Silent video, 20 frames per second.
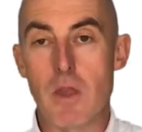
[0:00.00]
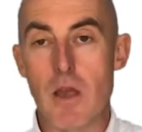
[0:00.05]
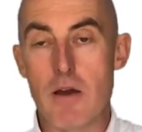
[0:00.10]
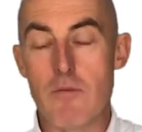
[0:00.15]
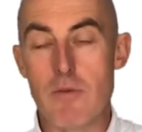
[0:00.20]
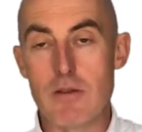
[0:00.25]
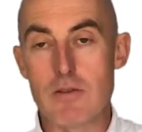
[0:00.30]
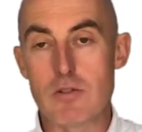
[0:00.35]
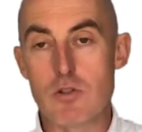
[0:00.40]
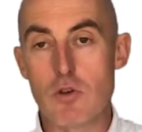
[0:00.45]
And
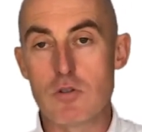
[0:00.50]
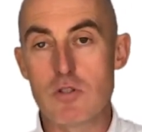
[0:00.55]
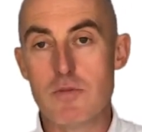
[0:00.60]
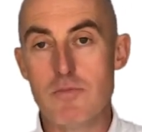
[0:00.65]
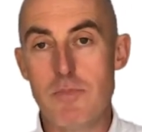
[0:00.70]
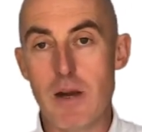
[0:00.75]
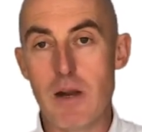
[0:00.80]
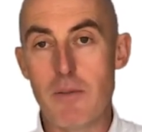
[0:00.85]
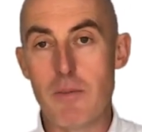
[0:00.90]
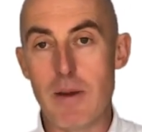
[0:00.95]
when I was talking to
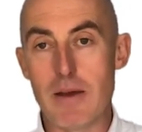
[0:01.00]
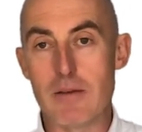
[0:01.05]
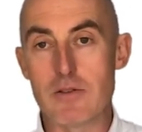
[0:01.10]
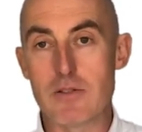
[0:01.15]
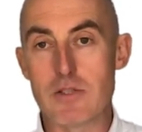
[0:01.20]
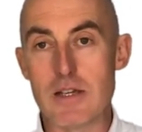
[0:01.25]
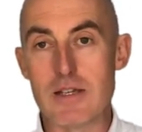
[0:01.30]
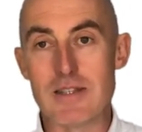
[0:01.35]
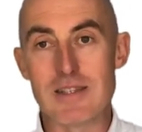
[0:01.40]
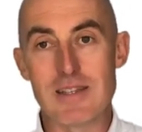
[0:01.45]
Bill
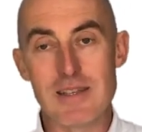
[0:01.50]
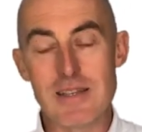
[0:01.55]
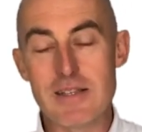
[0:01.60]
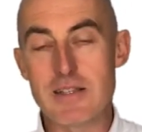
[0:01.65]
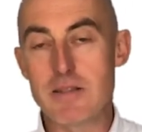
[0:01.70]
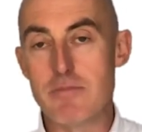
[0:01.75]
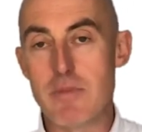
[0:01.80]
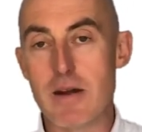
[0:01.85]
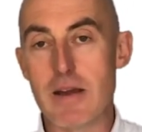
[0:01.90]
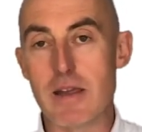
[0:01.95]
about it, he said,
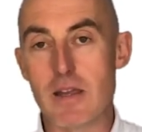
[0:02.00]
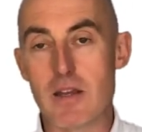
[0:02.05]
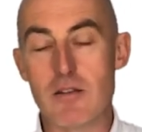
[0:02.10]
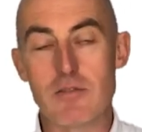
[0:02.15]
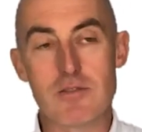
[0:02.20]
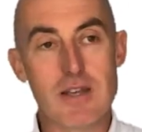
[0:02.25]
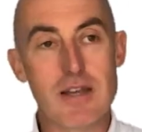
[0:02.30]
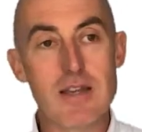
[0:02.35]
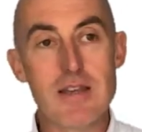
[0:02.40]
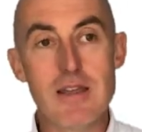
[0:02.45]
"Listen, Mike, you know,
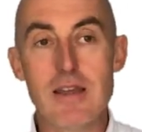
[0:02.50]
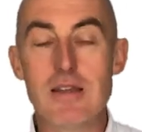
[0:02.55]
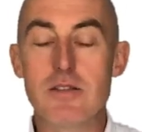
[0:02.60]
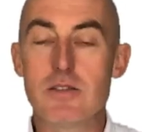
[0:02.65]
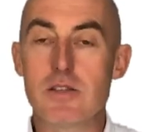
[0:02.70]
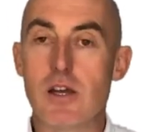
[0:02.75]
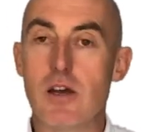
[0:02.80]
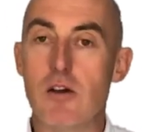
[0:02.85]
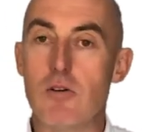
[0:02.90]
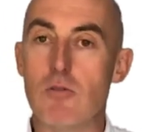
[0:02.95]
10 years
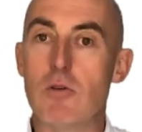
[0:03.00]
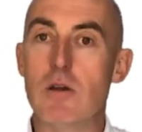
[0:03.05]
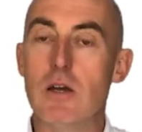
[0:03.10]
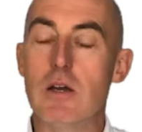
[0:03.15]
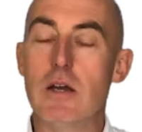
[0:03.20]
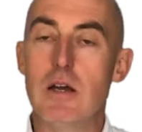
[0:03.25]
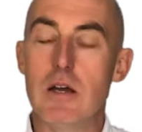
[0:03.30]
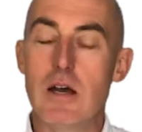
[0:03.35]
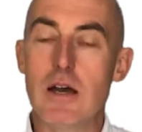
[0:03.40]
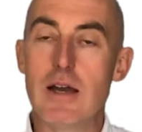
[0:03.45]
ago,
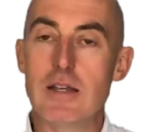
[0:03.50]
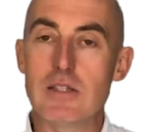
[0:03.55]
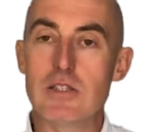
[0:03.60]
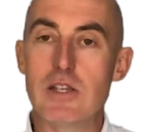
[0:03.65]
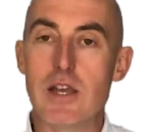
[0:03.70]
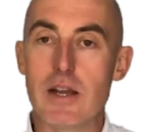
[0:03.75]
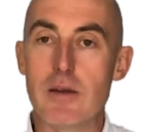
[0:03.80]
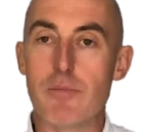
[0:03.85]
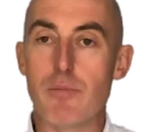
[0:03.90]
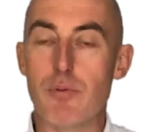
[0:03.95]
I
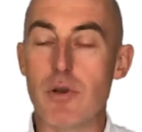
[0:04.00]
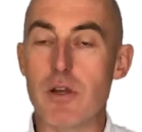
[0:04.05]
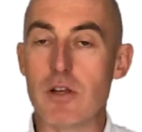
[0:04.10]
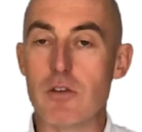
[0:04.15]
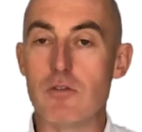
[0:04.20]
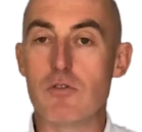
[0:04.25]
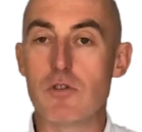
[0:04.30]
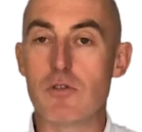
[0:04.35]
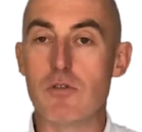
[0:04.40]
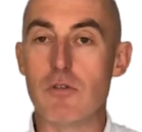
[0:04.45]
actually had a pretty
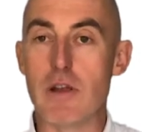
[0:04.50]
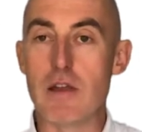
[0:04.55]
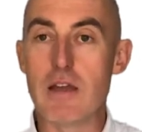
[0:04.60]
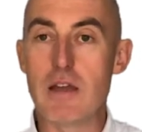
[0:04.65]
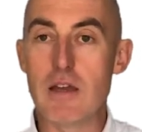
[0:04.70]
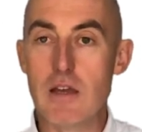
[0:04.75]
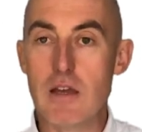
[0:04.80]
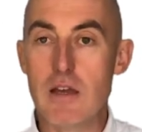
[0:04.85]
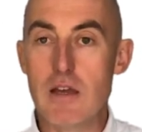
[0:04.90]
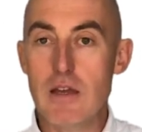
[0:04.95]
good
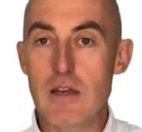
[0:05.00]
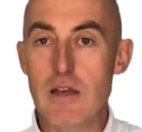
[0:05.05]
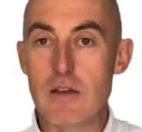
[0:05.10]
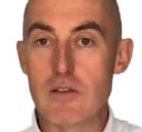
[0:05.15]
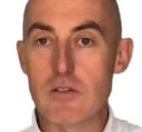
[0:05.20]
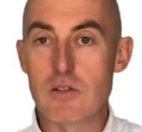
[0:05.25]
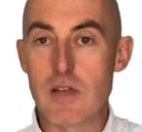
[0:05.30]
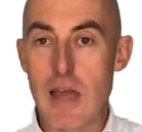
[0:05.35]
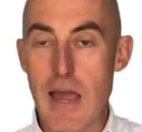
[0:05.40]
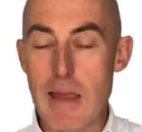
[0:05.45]
career. I
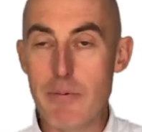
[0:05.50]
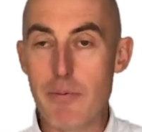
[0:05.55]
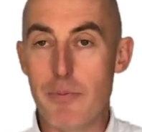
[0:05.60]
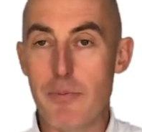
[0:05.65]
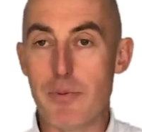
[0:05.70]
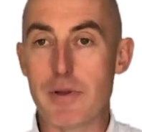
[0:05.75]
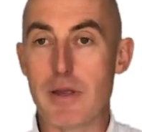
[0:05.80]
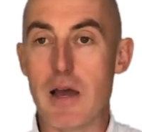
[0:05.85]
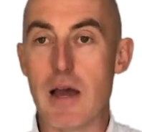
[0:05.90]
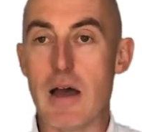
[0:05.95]
was a
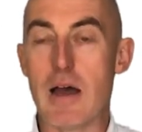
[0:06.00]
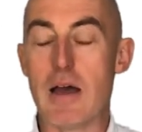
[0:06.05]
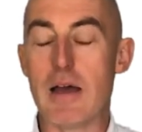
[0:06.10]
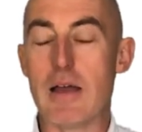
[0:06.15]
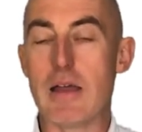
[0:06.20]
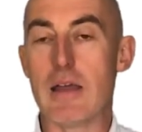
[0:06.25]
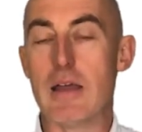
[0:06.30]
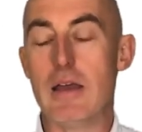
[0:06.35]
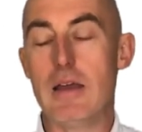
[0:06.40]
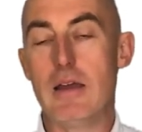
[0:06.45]
capable
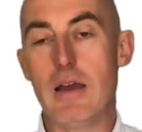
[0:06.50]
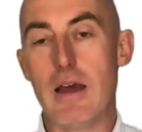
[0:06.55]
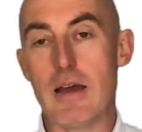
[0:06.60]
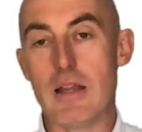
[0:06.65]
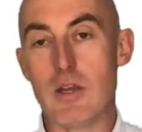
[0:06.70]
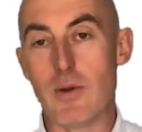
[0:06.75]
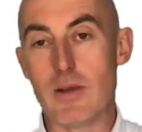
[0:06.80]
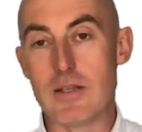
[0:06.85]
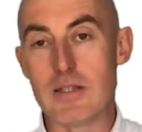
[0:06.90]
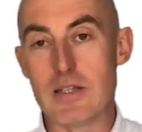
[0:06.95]
guy. I
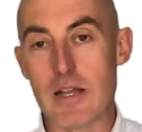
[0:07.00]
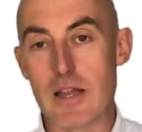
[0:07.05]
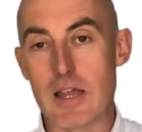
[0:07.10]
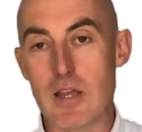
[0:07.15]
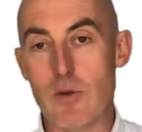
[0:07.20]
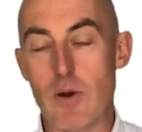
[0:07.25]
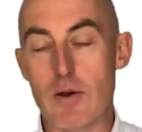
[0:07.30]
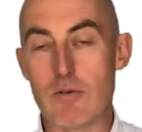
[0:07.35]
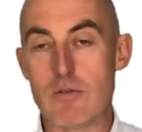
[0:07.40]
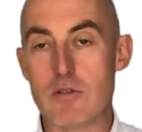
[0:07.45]
knew
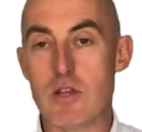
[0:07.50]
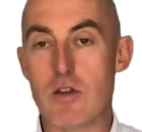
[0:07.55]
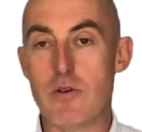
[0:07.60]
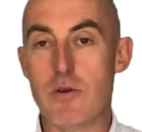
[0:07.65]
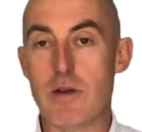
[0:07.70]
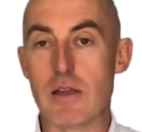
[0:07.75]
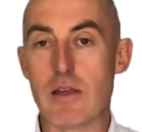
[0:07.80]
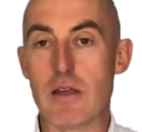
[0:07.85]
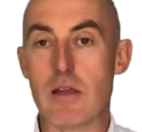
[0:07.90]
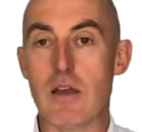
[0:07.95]
exactly what I was
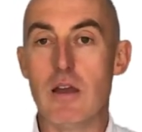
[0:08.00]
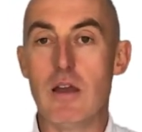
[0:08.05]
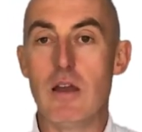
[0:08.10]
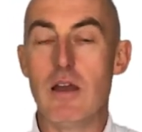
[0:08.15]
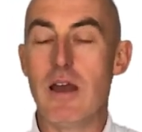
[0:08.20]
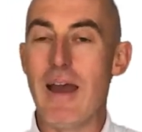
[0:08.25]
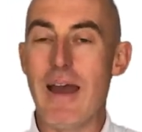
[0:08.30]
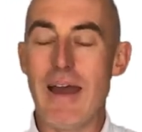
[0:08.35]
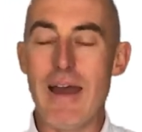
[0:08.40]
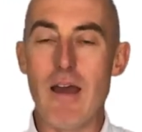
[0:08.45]
doing.
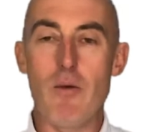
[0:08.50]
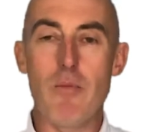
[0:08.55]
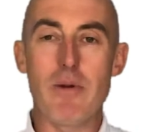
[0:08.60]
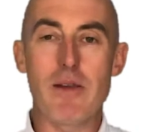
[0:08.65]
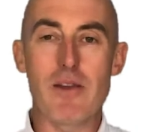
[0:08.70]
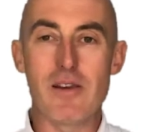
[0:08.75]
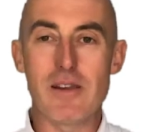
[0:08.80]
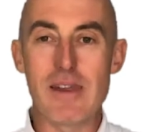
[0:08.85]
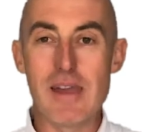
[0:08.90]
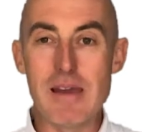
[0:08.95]
How am I
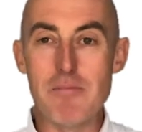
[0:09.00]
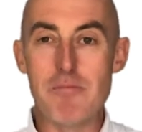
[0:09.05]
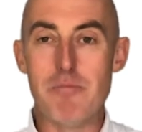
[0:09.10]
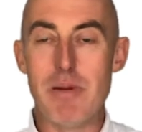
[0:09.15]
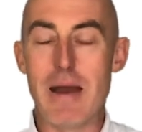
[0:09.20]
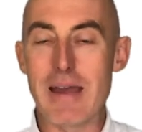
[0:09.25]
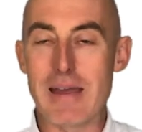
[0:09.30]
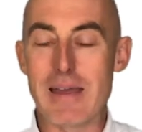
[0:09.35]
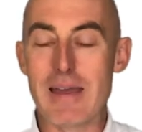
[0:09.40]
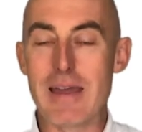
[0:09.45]
going to get
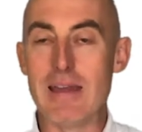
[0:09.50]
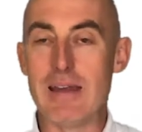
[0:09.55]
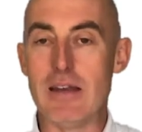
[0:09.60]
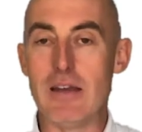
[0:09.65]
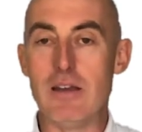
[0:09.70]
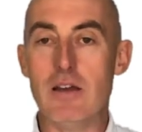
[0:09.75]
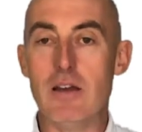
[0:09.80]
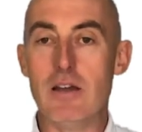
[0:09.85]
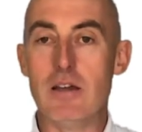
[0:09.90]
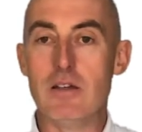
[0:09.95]
back
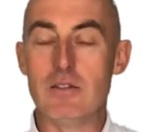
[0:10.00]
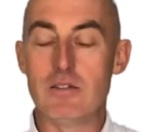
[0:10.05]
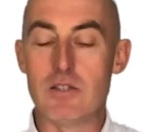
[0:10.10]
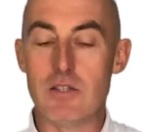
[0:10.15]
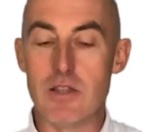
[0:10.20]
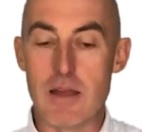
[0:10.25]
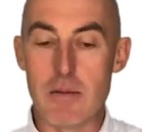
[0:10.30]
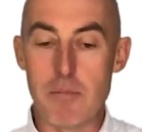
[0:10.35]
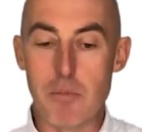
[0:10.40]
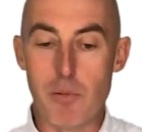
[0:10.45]
in to
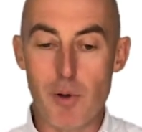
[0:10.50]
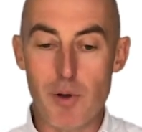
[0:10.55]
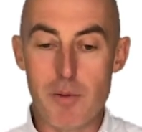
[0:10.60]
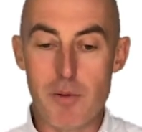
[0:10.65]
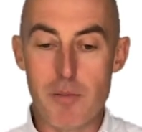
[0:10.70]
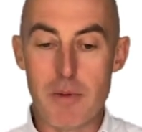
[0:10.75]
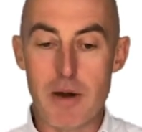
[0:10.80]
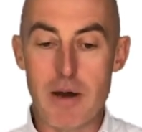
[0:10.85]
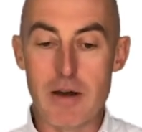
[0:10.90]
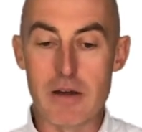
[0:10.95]
the
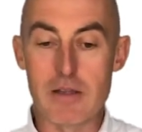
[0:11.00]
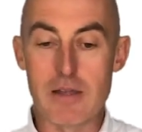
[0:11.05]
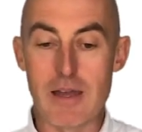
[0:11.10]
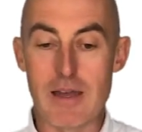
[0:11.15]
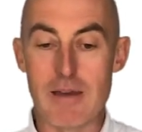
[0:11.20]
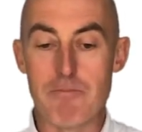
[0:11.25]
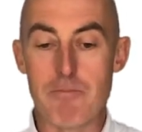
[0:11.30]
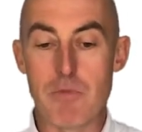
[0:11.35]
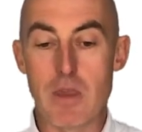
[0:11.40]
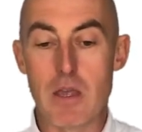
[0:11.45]
employment
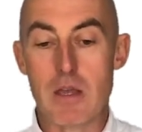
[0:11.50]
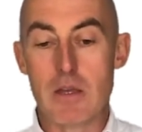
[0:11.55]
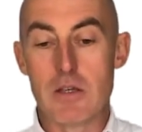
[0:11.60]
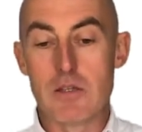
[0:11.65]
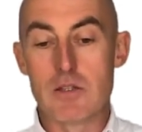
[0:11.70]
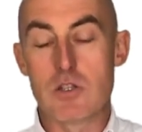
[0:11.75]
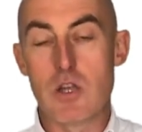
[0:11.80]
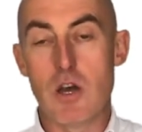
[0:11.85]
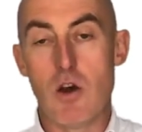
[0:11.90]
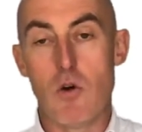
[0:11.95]
market?"
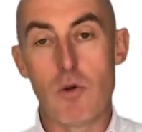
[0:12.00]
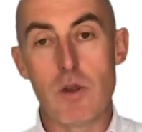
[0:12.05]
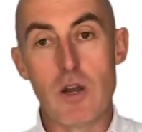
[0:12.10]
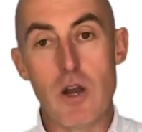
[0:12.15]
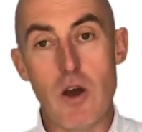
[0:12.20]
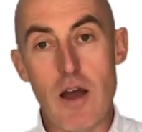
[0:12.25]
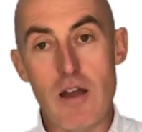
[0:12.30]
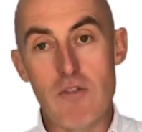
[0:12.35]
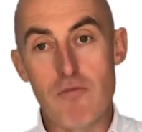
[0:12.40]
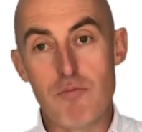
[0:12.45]
So, you
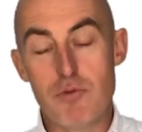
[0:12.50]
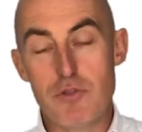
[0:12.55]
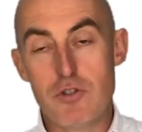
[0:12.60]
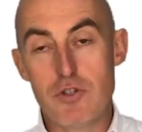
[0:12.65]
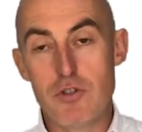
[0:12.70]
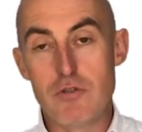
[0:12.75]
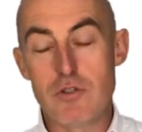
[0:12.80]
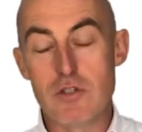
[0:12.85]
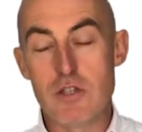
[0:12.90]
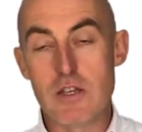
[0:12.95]
know, I've
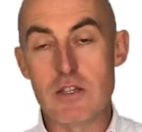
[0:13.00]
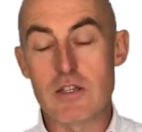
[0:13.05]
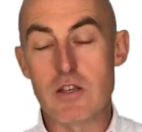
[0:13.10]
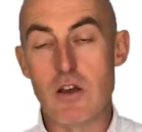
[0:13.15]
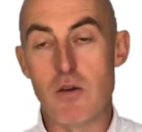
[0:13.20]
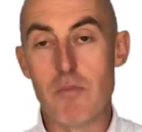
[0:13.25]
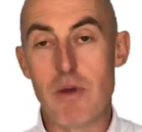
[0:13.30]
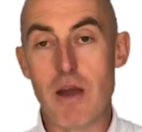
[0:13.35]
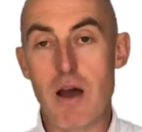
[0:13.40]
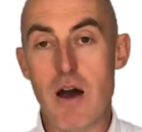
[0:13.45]
produced this
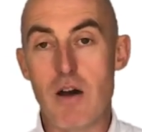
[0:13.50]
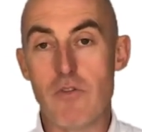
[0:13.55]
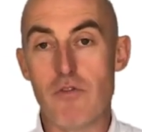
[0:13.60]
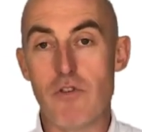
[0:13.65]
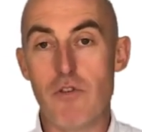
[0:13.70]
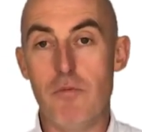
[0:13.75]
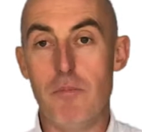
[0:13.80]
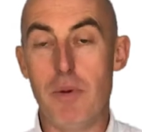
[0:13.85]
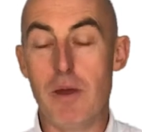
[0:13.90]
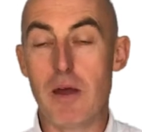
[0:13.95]
on behalf
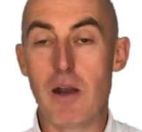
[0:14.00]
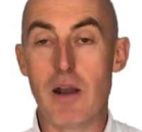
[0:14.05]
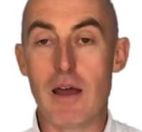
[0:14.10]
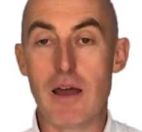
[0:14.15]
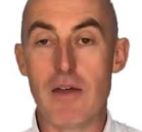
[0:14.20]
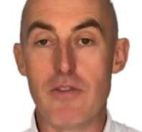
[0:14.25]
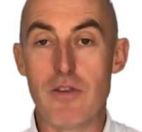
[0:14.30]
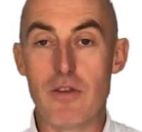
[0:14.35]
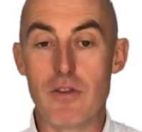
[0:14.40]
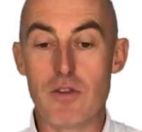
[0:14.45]
of Bill
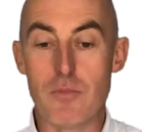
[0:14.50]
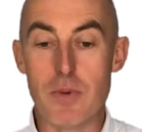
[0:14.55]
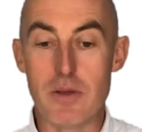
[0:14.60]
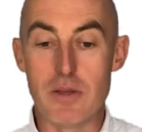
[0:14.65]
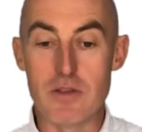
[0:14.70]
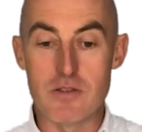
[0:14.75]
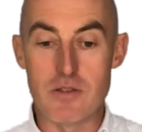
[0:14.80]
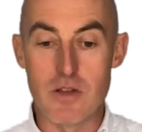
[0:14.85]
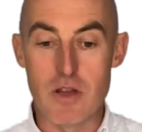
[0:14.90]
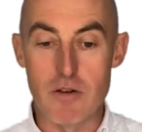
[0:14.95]
and the other
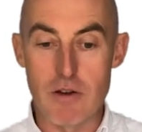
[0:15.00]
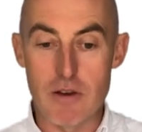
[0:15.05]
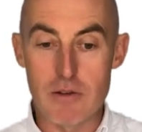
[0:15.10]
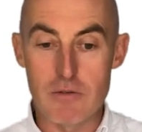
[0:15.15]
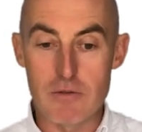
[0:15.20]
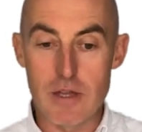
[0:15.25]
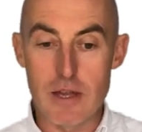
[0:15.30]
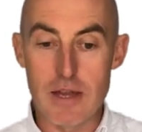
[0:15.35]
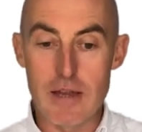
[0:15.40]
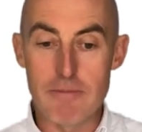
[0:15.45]
Bills that are
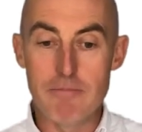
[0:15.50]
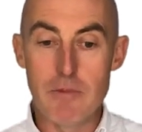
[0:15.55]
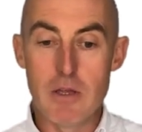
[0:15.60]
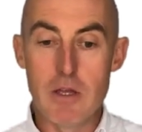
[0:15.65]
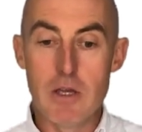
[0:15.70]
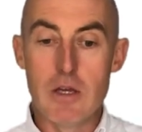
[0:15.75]
out there.